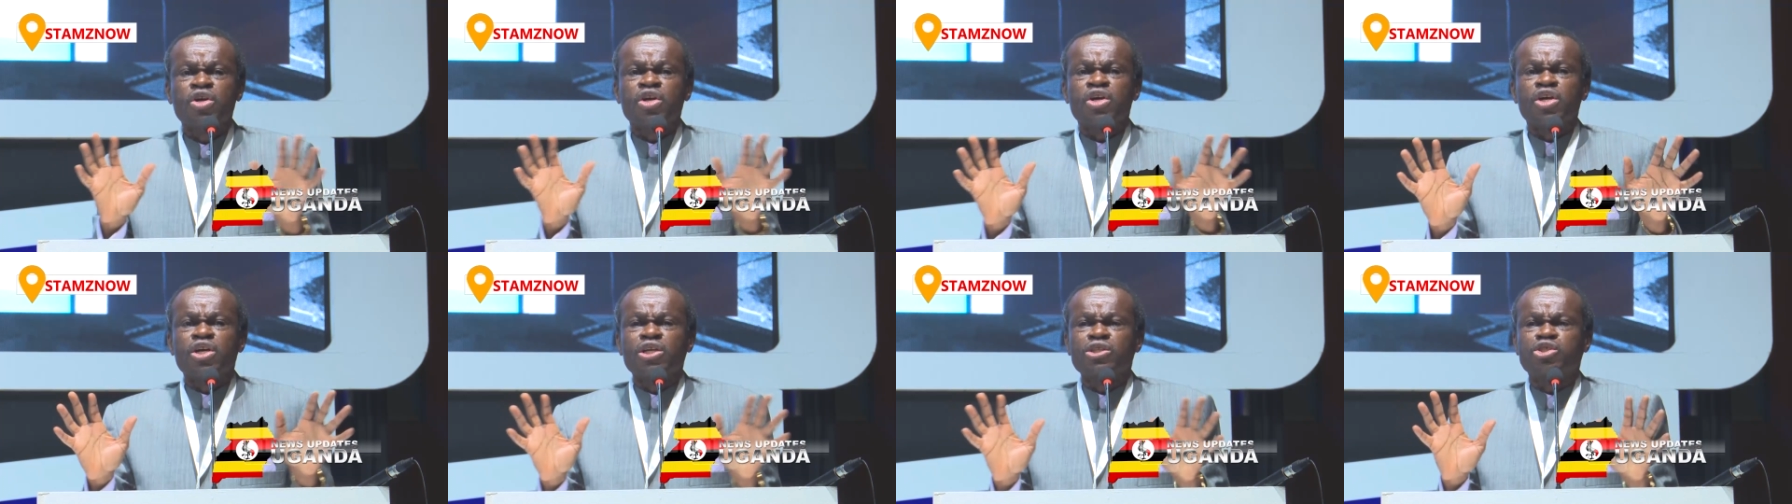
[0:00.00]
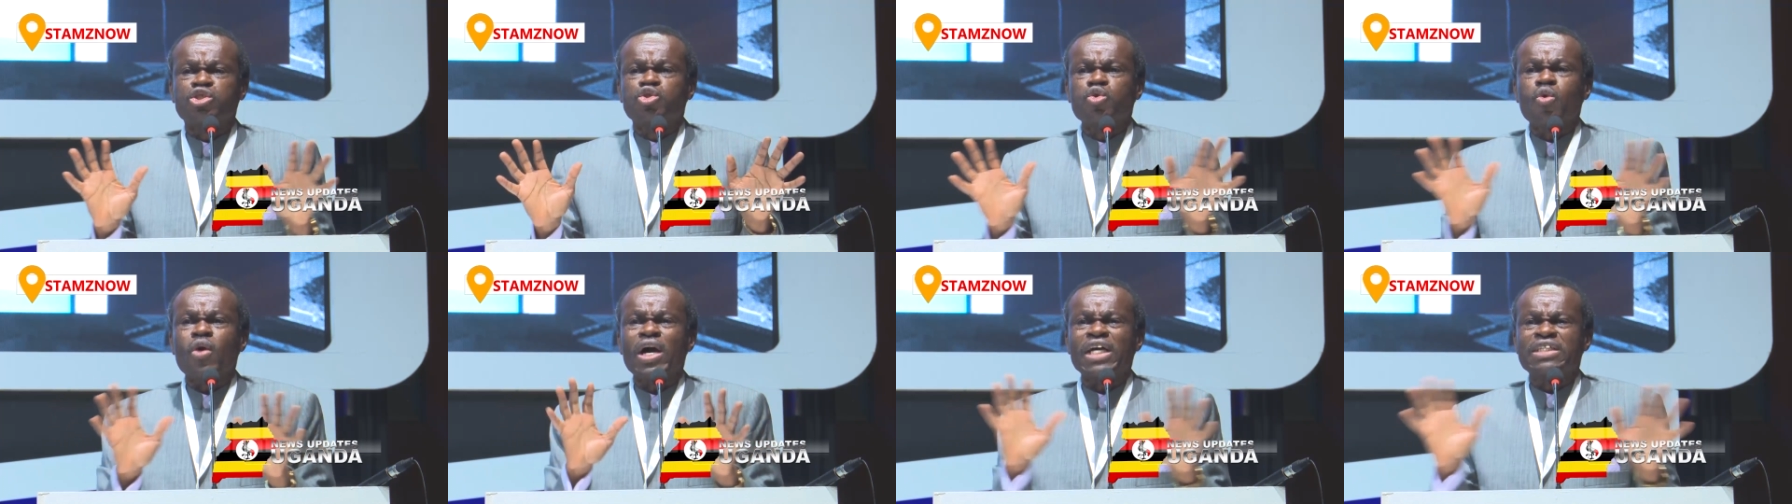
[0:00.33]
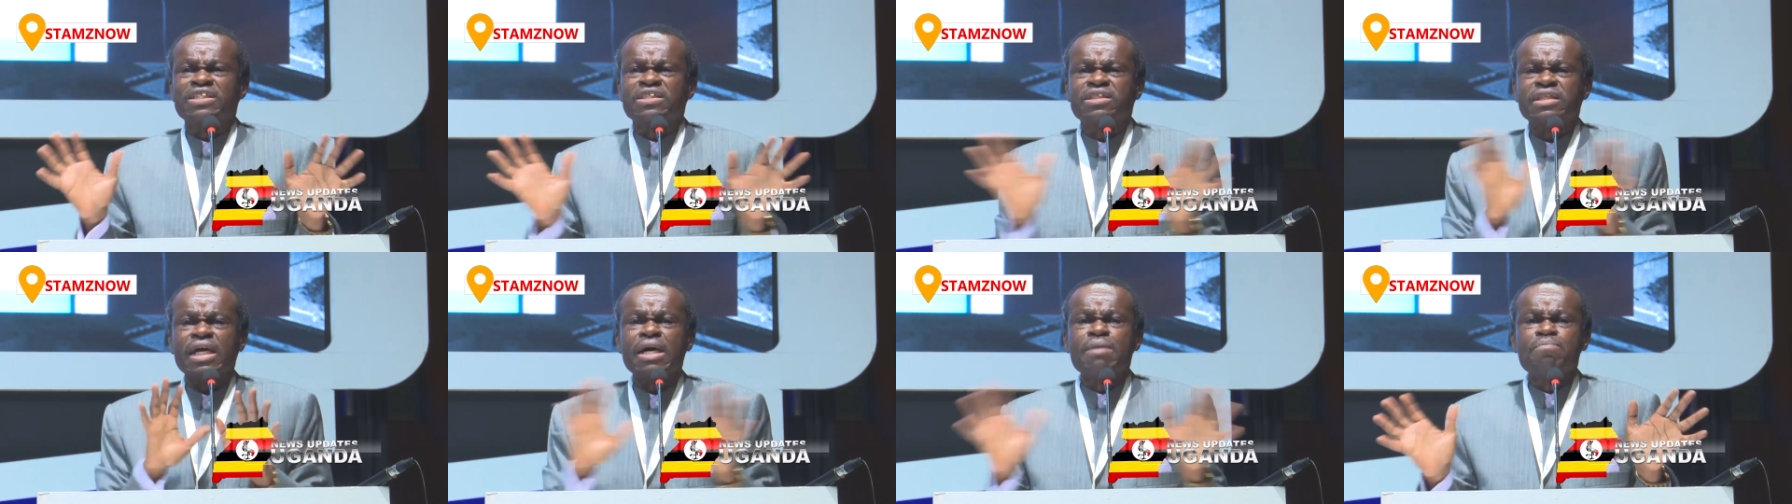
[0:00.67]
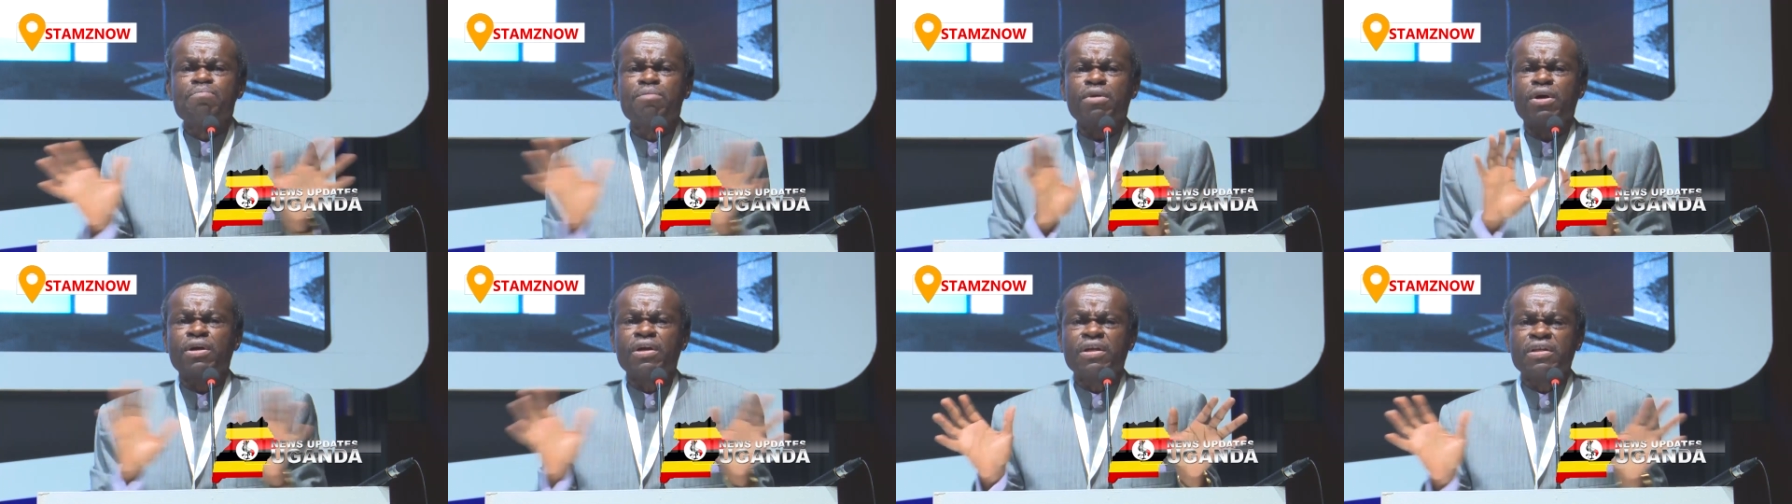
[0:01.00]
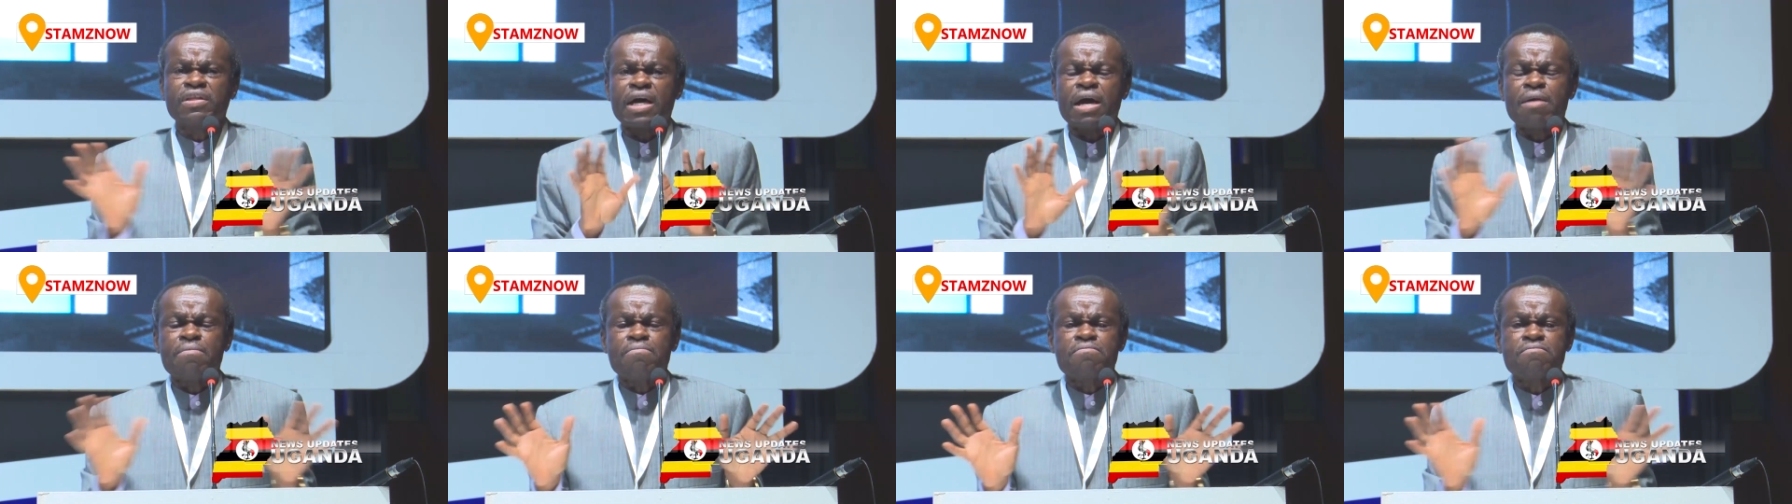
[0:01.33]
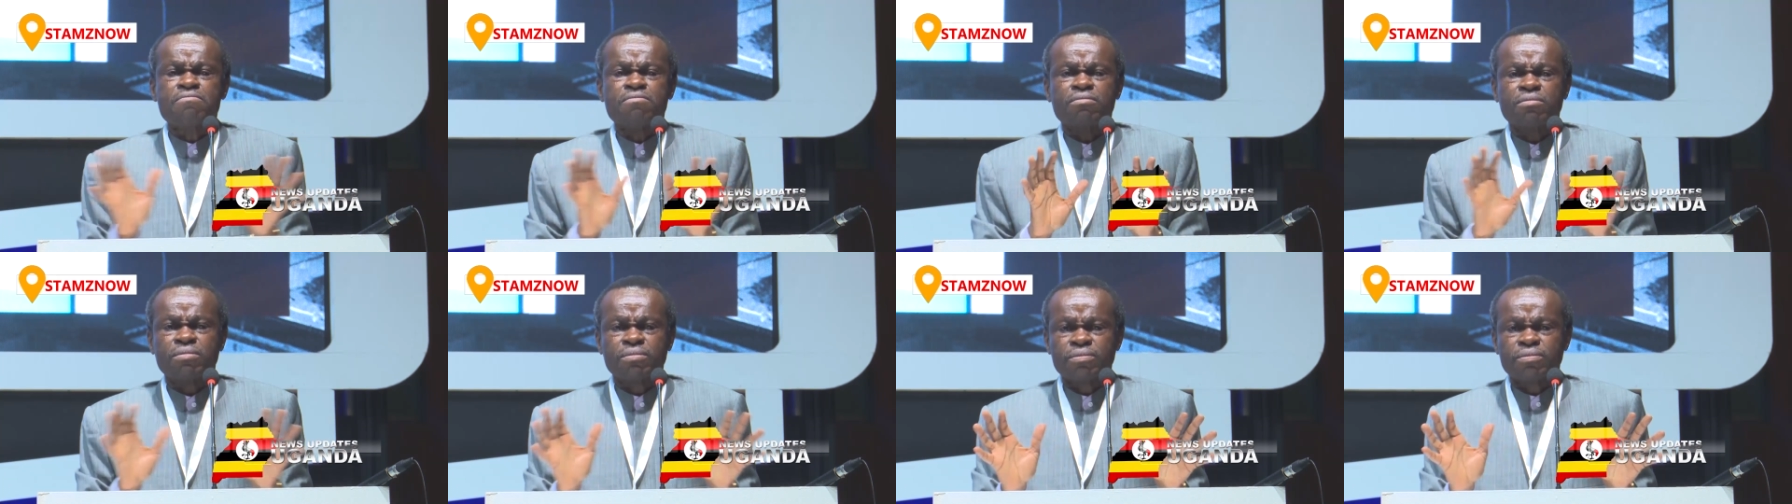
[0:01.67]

is to assemble them.